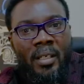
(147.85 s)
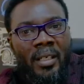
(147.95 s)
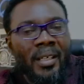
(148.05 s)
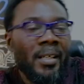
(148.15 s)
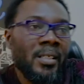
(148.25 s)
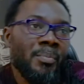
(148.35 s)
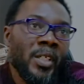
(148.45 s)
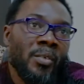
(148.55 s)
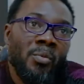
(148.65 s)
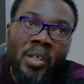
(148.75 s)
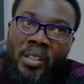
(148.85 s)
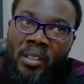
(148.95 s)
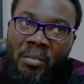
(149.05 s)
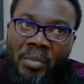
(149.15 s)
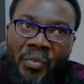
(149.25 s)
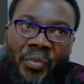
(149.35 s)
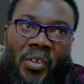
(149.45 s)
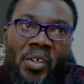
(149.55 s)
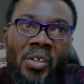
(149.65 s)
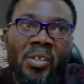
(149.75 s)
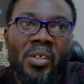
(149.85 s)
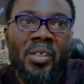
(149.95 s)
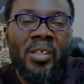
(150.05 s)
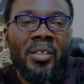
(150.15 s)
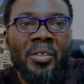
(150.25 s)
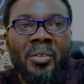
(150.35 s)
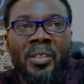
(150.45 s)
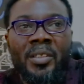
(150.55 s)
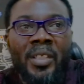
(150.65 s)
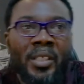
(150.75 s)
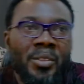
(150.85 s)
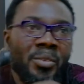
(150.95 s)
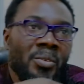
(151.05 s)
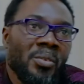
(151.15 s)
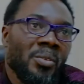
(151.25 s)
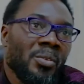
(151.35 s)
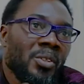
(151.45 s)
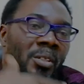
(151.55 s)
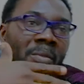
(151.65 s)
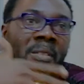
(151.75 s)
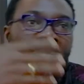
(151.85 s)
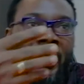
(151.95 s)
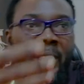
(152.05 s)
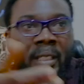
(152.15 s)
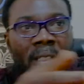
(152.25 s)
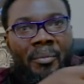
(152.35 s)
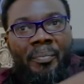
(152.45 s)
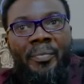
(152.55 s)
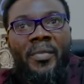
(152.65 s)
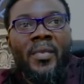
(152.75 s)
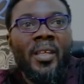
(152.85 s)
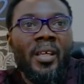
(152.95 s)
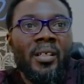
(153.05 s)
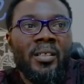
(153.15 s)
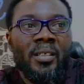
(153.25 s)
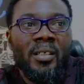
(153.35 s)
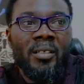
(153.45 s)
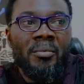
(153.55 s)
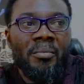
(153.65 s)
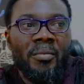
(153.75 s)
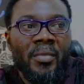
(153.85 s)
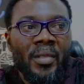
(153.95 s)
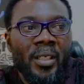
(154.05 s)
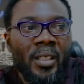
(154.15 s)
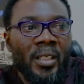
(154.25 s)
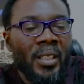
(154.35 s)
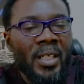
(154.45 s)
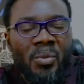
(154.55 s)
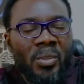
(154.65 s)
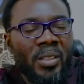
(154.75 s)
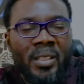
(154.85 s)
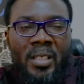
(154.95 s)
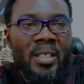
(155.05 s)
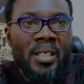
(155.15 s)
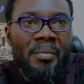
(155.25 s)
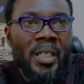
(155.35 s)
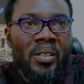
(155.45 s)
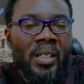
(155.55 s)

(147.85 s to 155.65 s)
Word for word: that has been worked on before. You only try to do something better, and uh, that's what this is about.